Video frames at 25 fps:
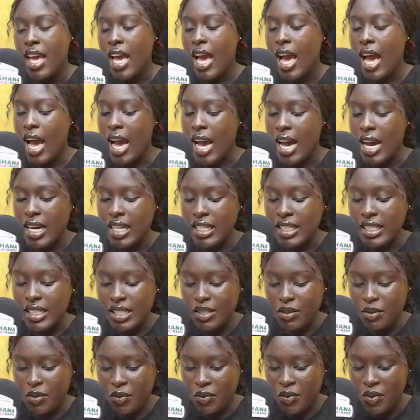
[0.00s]
and
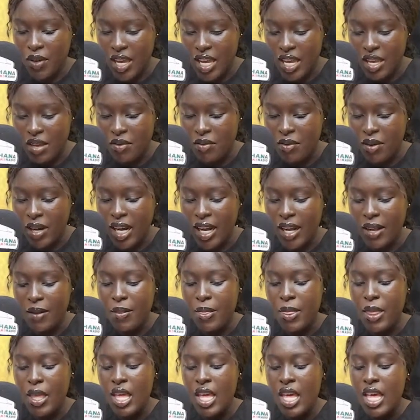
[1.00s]
favor.
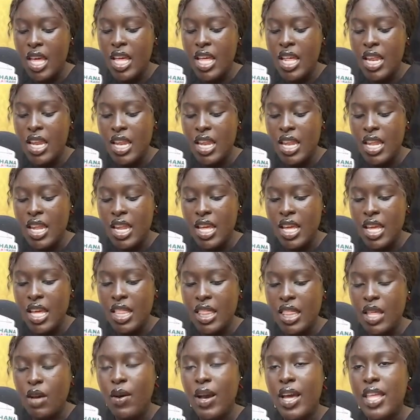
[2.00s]

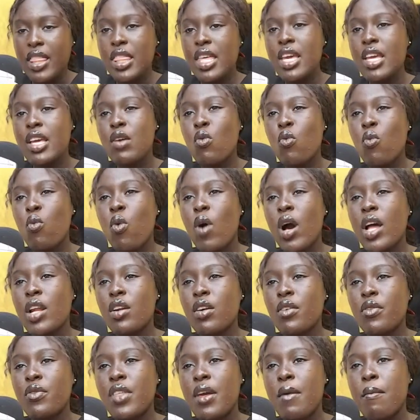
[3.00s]
Now, I think one
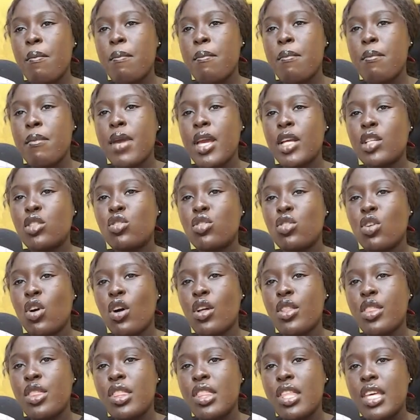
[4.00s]
of the
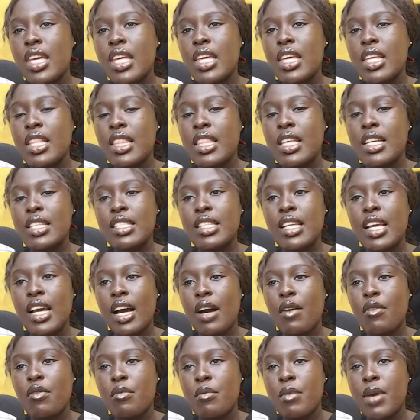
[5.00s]
major things this
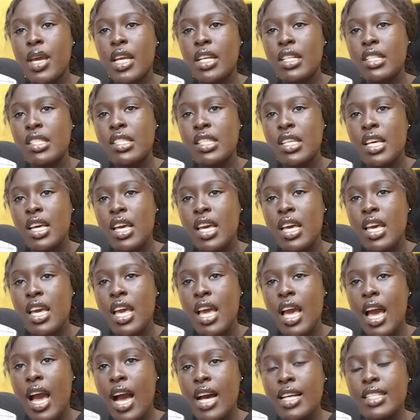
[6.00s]
government
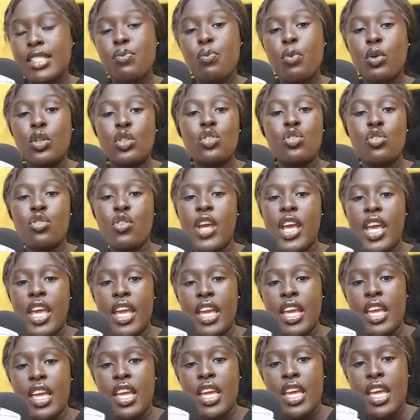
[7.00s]
has
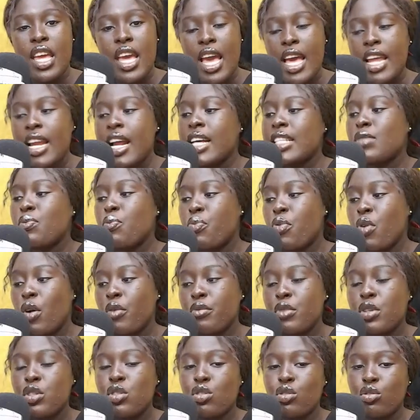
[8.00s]
portrayed and has
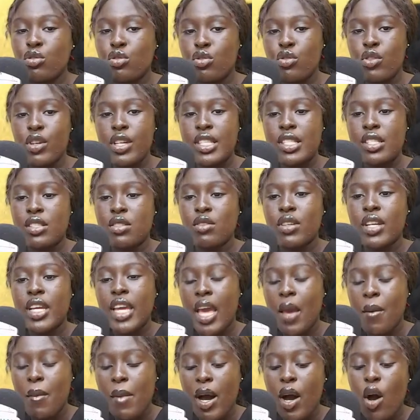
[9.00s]
promised to do is to
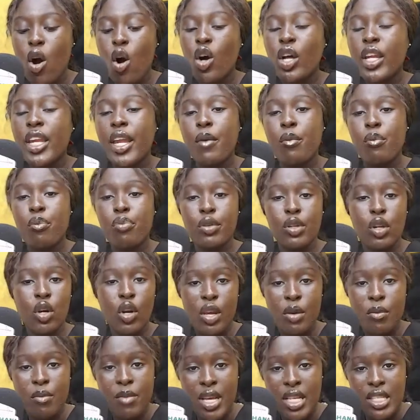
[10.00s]
curb
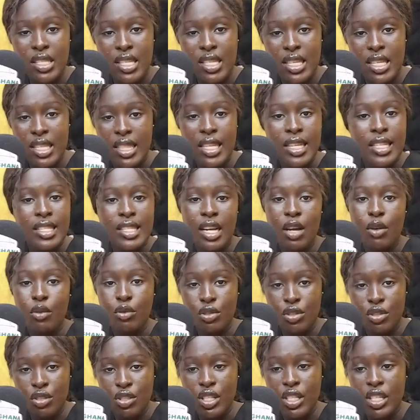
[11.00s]
unemployment in this
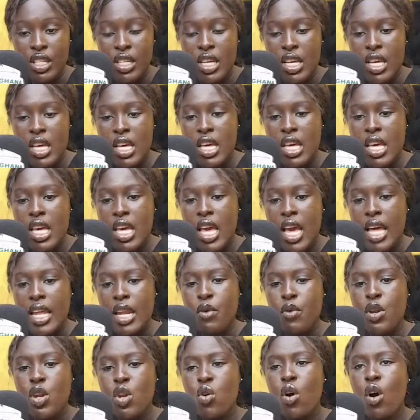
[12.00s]
country. And then
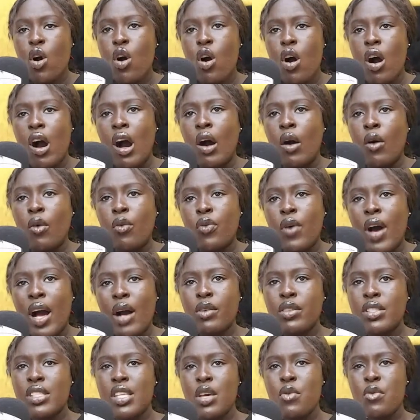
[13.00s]
we know of, I
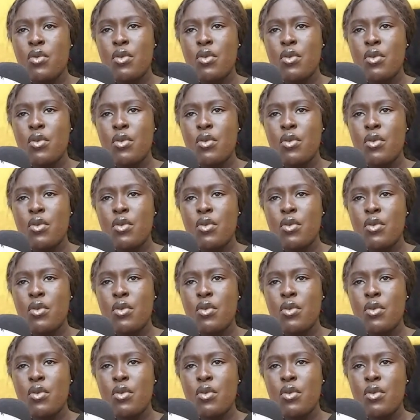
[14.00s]
would say,